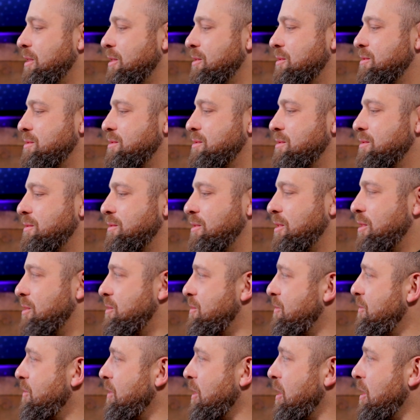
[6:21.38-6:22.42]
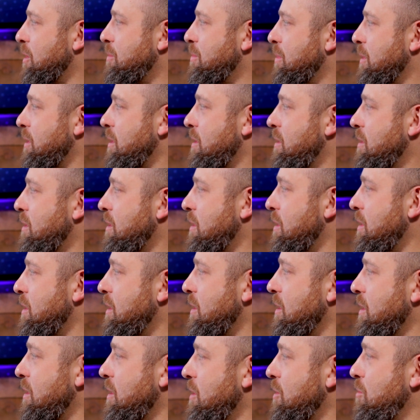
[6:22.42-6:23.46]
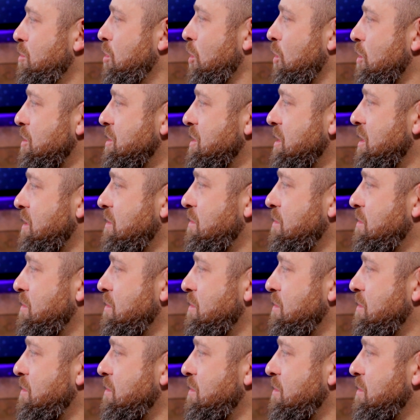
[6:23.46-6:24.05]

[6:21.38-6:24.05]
those, those fill up a good portion